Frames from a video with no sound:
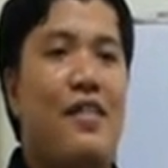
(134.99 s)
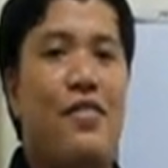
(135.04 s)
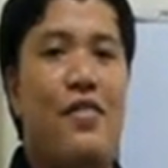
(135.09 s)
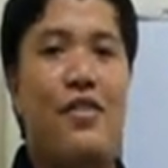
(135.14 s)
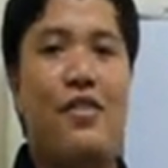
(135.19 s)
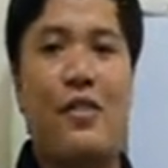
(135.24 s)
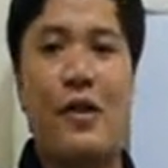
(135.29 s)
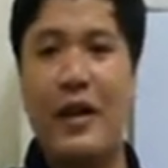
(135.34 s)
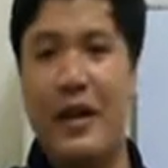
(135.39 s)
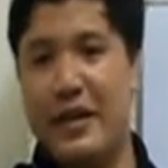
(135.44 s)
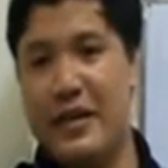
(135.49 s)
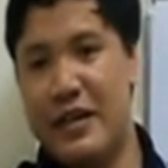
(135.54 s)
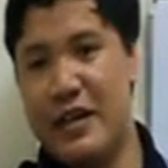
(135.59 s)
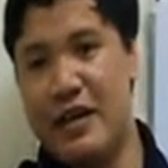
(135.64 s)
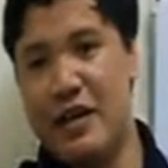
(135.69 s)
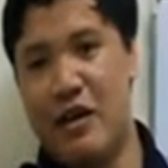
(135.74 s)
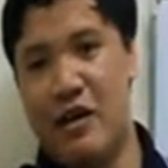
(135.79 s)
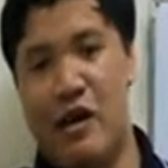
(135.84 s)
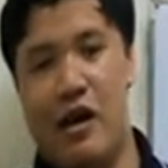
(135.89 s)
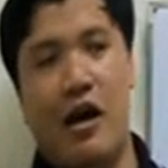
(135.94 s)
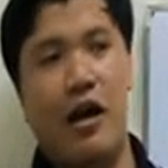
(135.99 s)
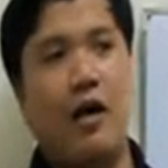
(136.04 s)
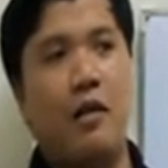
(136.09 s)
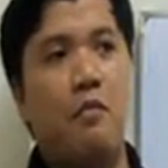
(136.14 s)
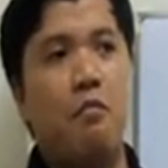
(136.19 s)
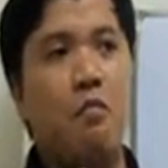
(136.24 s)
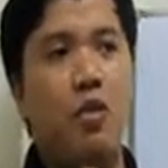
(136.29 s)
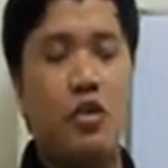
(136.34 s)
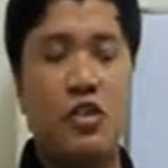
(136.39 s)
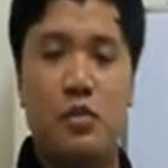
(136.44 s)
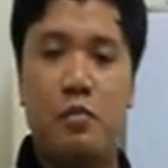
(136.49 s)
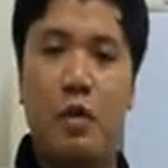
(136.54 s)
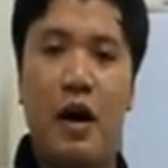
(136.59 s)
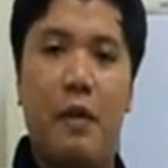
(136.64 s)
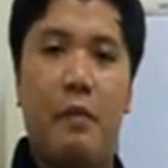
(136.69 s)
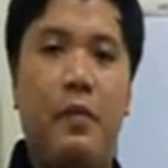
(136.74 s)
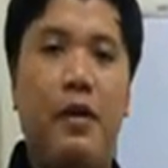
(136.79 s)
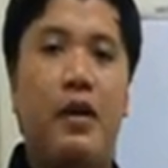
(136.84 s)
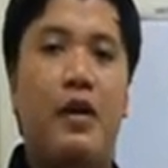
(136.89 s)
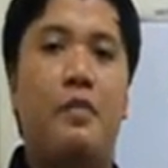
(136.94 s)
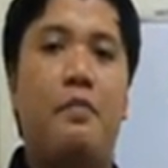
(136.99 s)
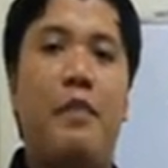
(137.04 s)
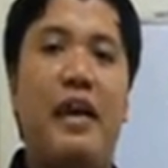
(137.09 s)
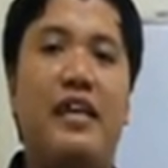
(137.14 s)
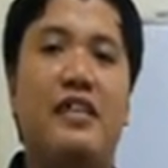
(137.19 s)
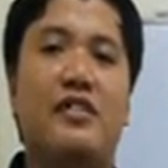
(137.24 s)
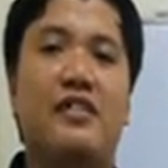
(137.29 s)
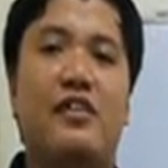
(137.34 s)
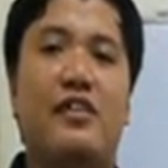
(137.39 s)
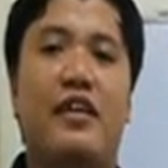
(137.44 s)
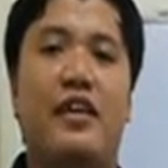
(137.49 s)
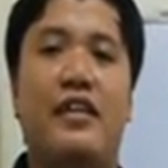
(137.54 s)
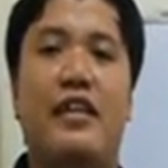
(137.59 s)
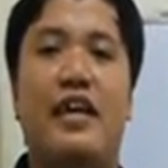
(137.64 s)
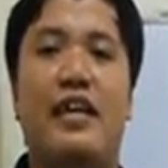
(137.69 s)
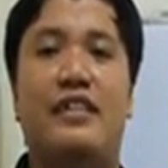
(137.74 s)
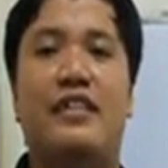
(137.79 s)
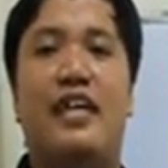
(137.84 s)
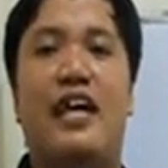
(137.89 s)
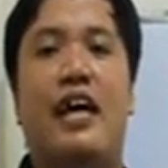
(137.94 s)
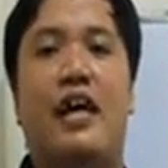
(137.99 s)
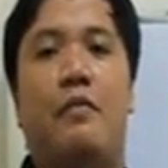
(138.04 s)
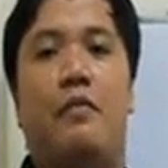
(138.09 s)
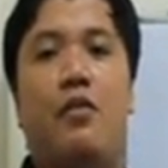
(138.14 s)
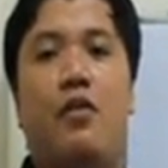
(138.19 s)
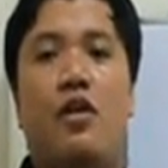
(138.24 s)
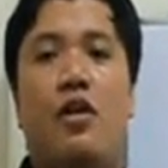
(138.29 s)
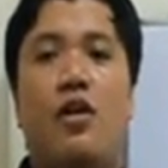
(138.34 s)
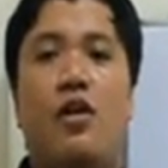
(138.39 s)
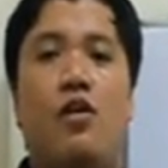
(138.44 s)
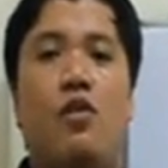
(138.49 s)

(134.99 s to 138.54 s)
The third most popular painter at that time